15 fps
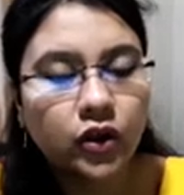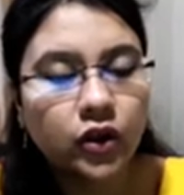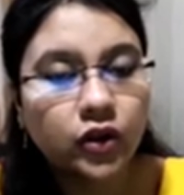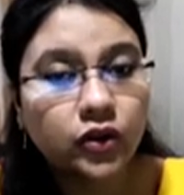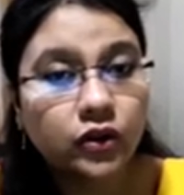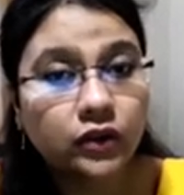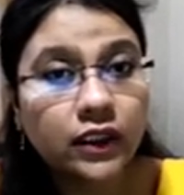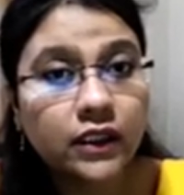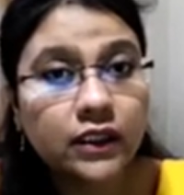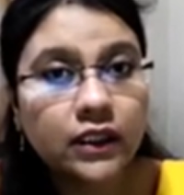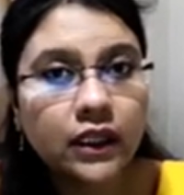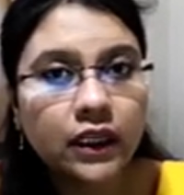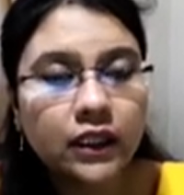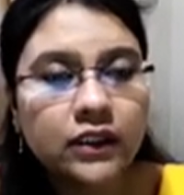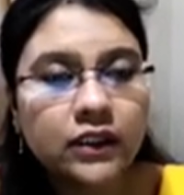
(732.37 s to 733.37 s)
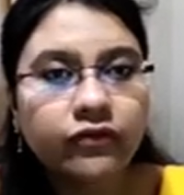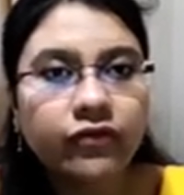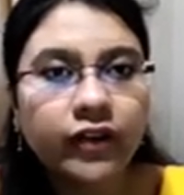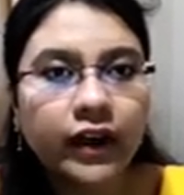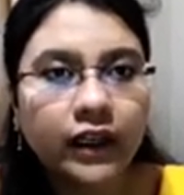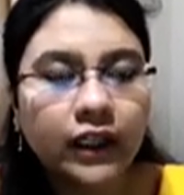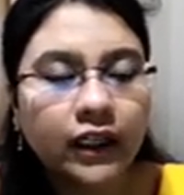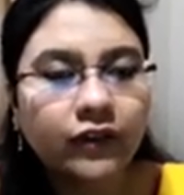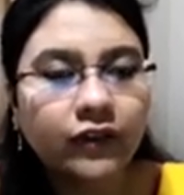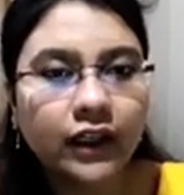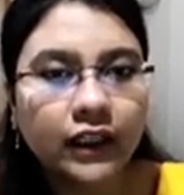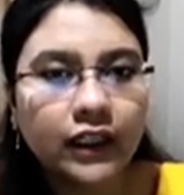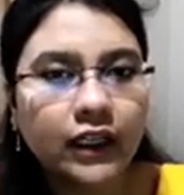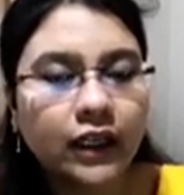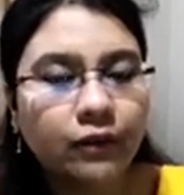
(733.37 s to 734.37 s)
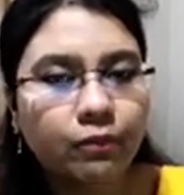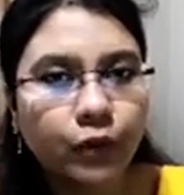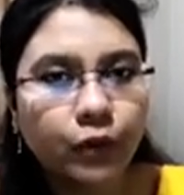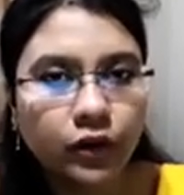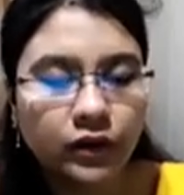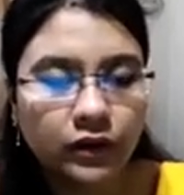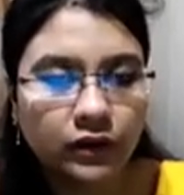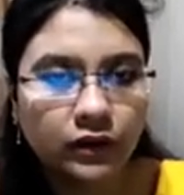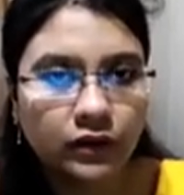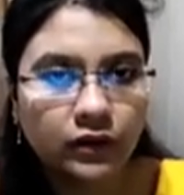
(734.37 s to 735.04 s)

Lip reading: So this is very, very important.